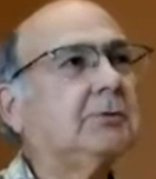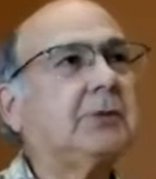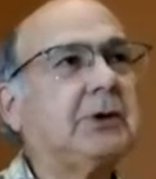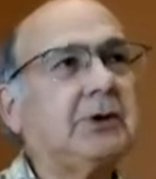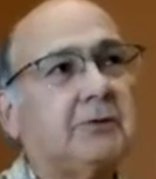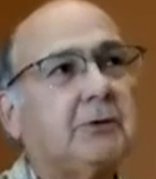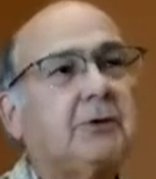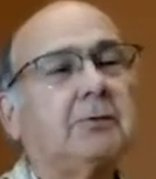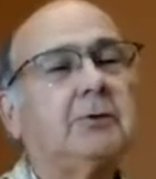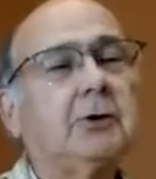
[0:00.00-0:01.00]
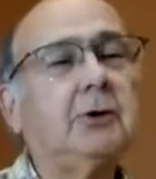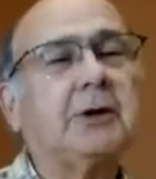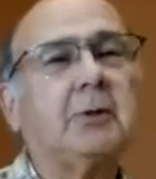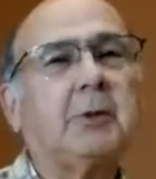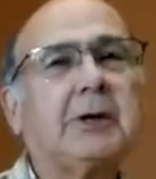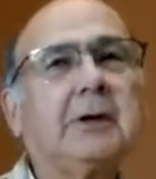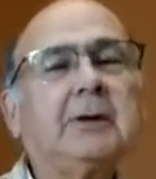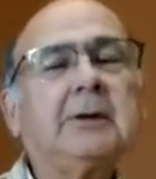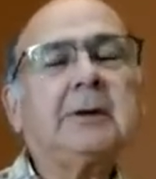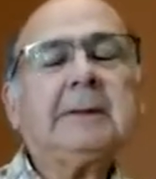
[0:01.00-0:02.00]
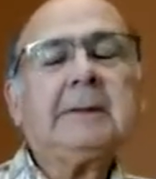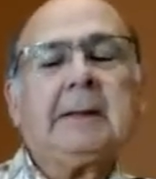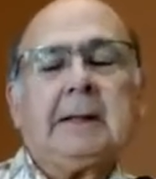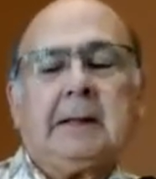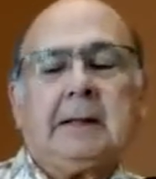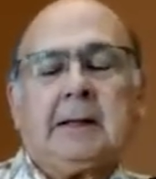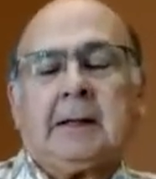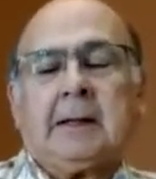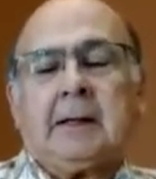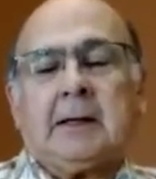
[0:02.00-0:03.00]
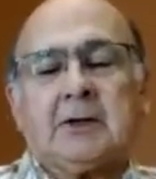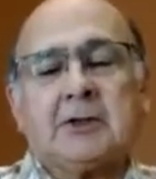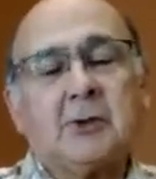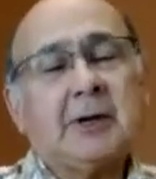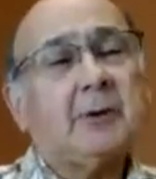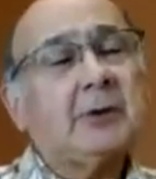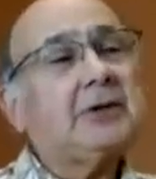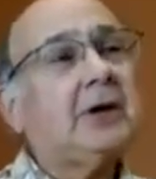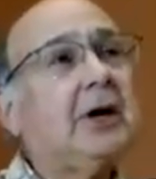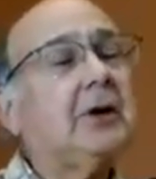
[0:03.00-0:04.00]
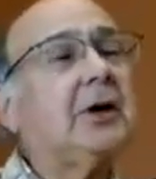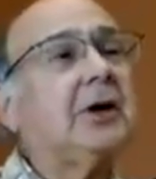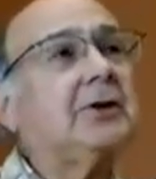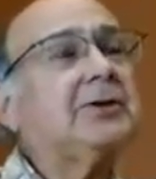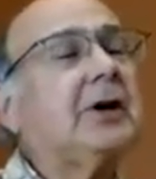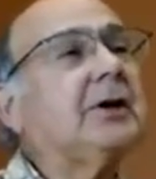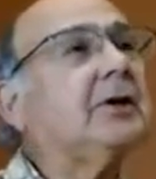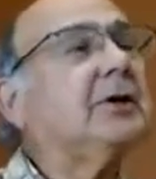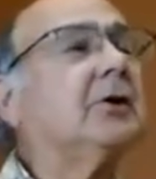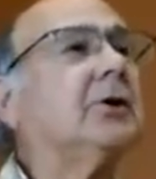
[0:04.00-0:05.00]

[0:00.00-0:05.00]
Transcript: but never told anybody. So when I retired, I decided,